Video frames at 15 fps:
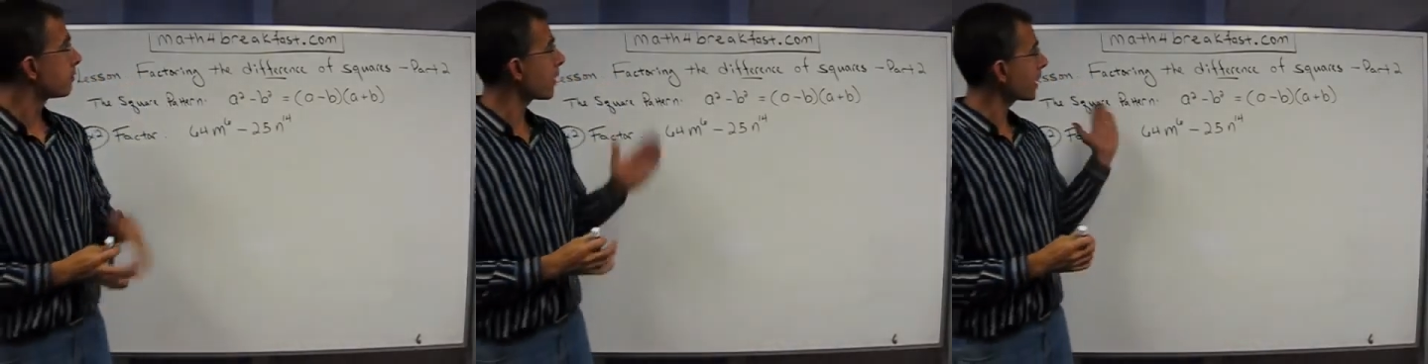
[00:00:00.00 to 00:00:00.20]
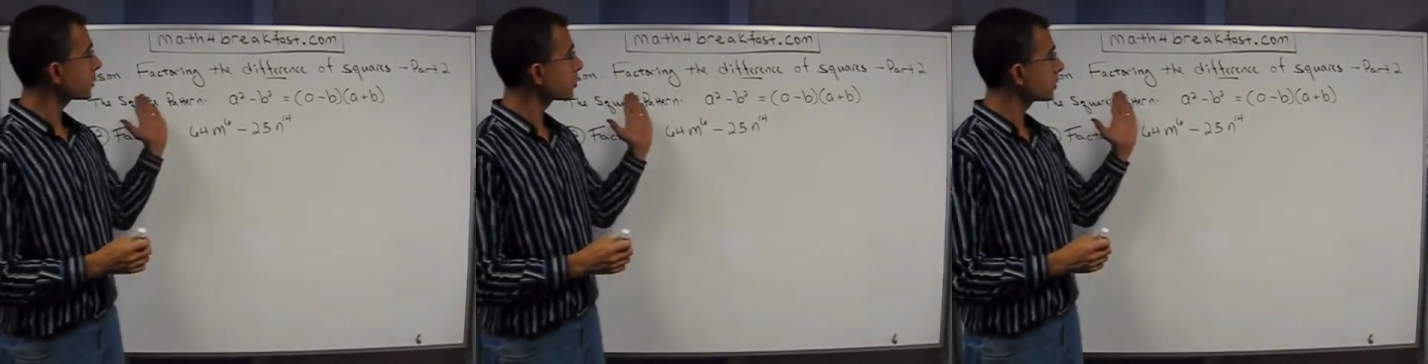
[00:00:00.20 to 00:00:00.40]

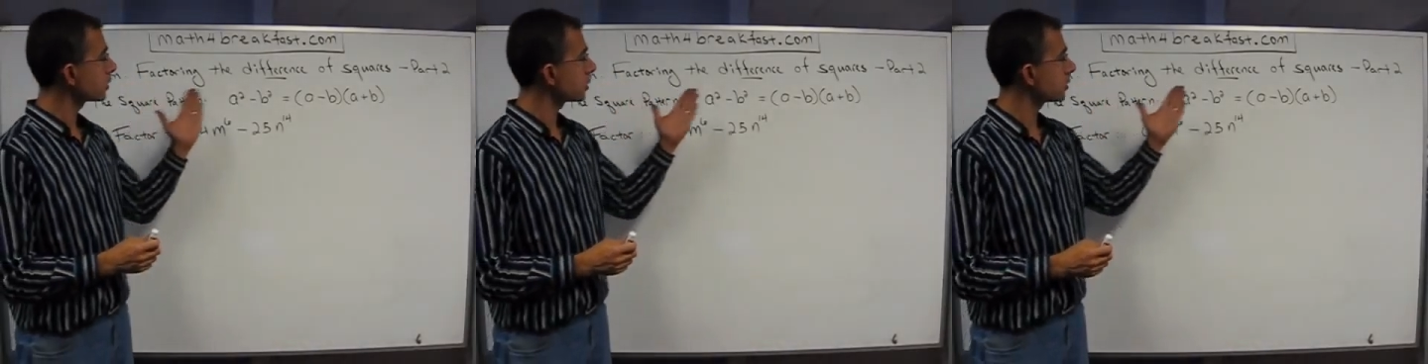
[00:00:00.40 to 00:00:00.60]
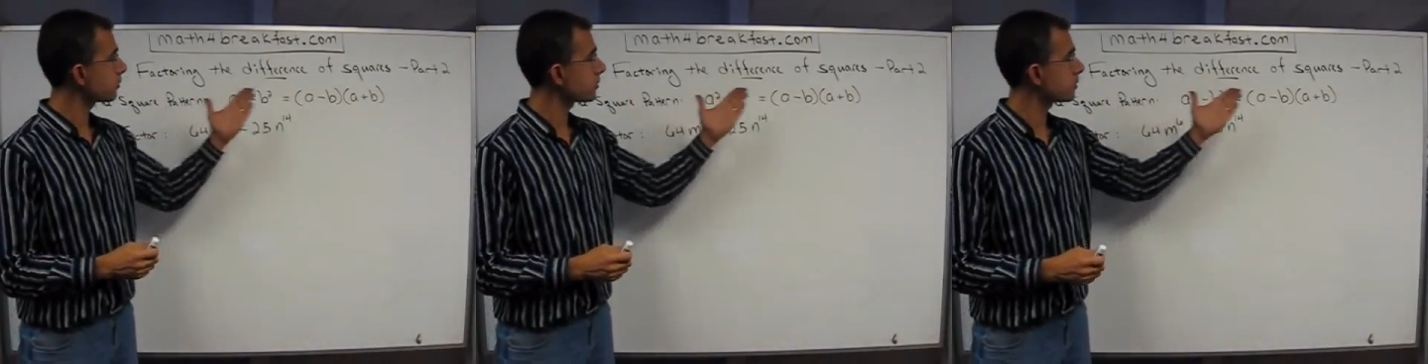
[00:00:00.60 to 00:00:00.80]
factoring the
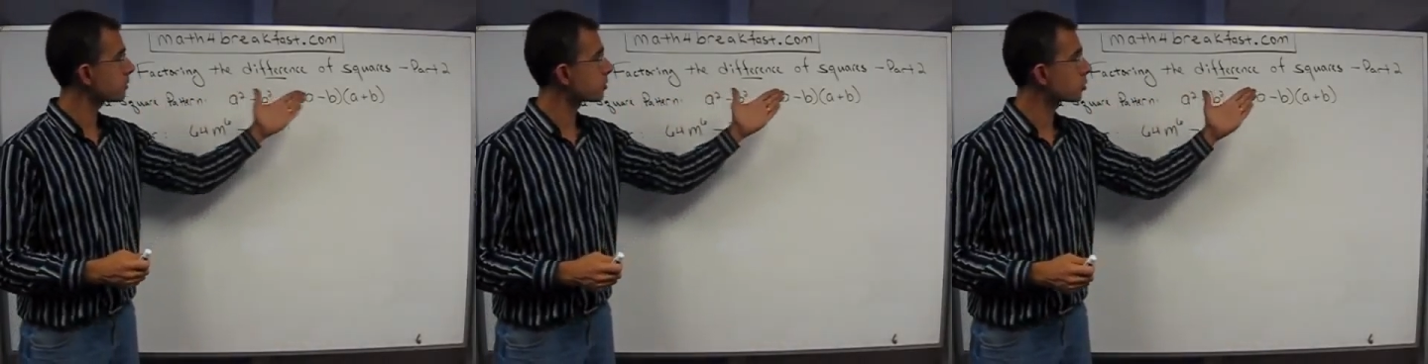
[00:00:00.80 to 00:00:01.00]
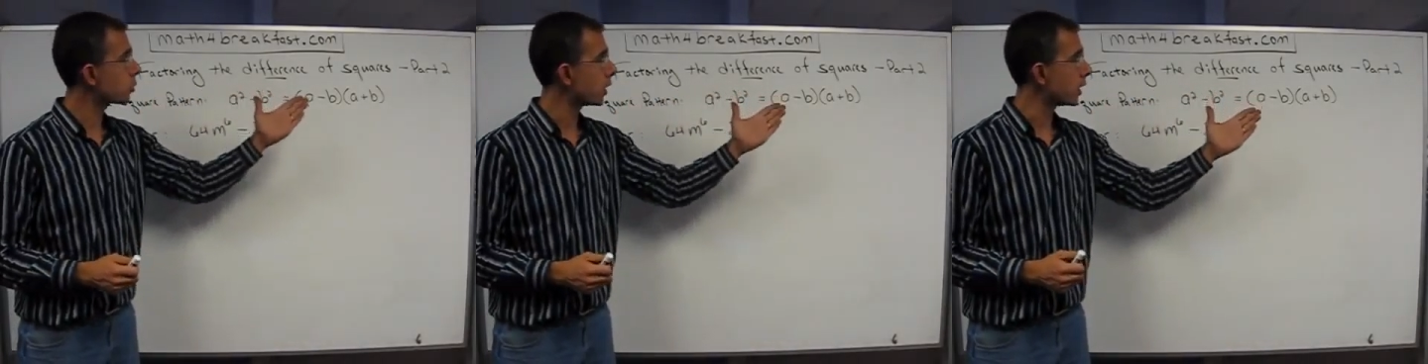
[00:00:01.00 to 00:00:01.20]
difference of
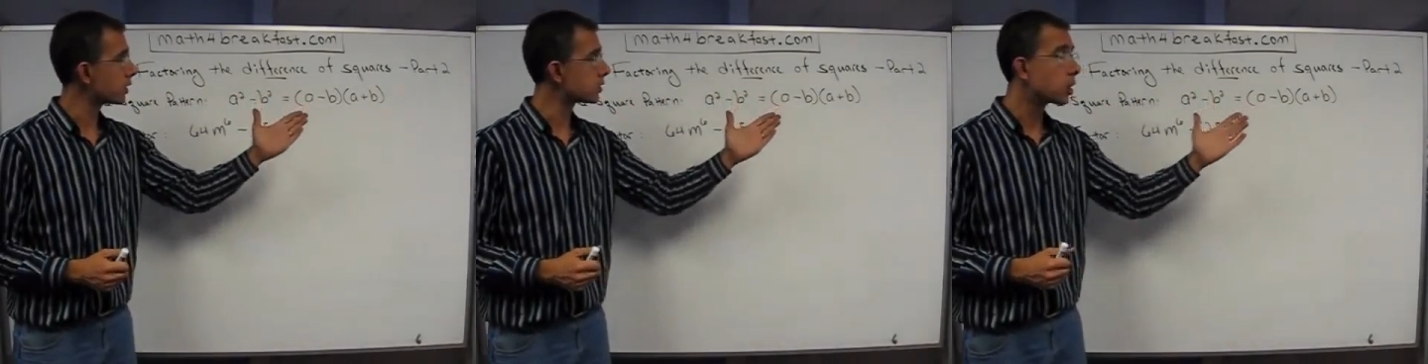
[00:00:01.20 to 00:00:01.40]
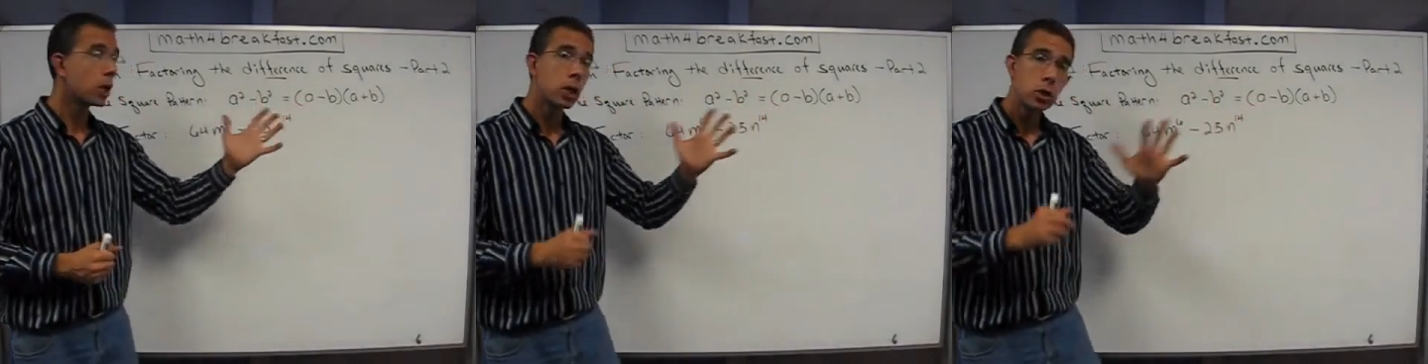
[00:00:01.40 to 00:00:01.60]
squares.
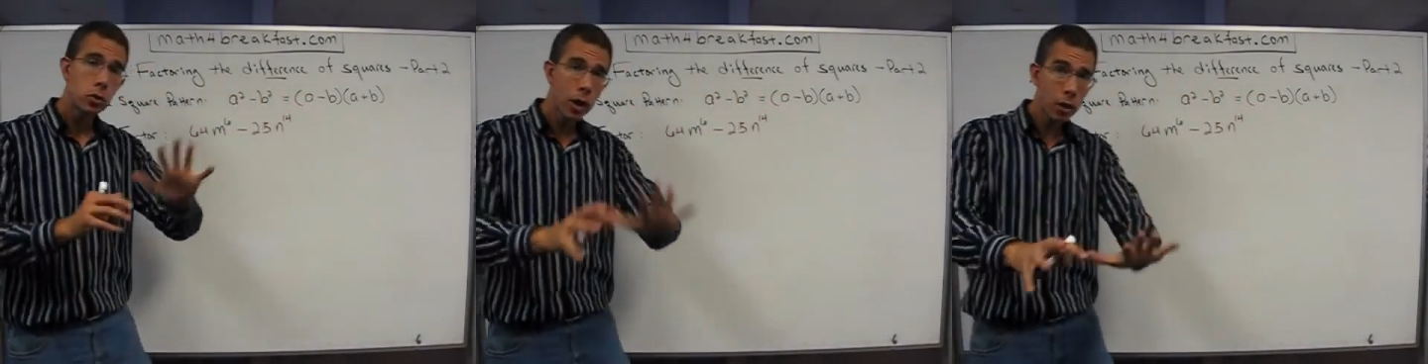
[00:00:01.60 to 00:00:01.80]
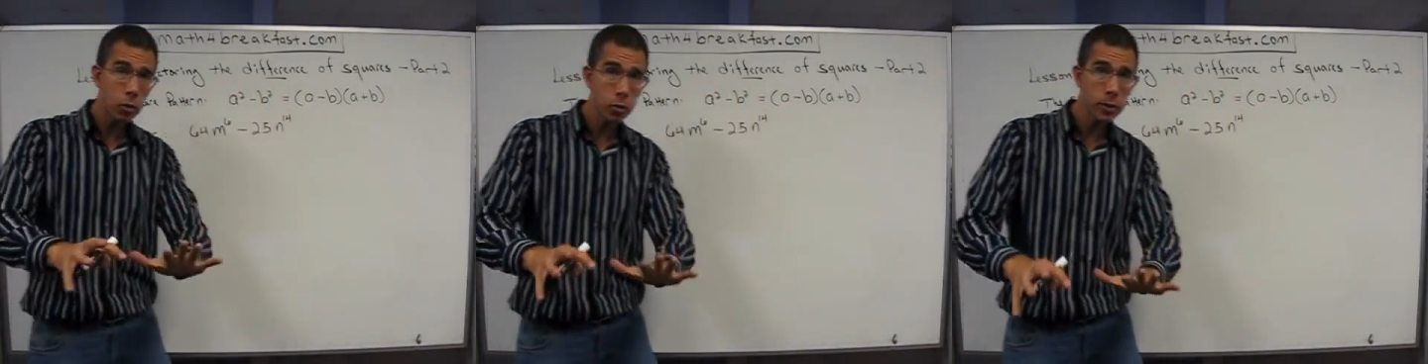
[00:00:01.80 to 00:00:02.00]
You're
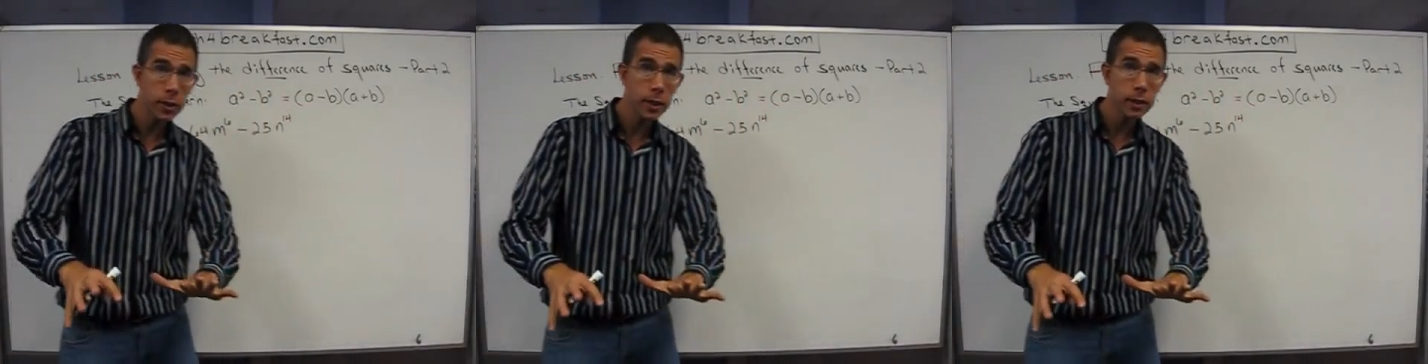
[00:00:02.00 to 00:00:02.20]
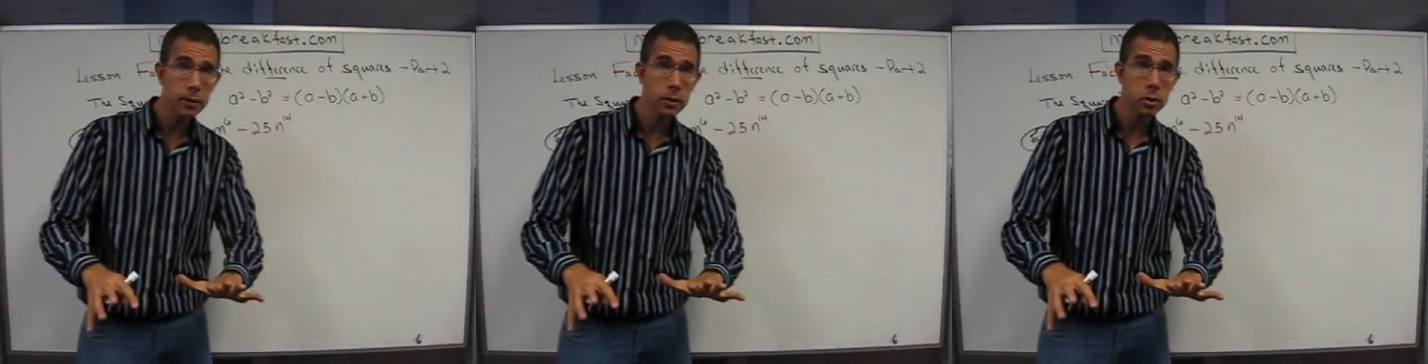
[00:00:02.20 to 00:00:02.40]
not learning anything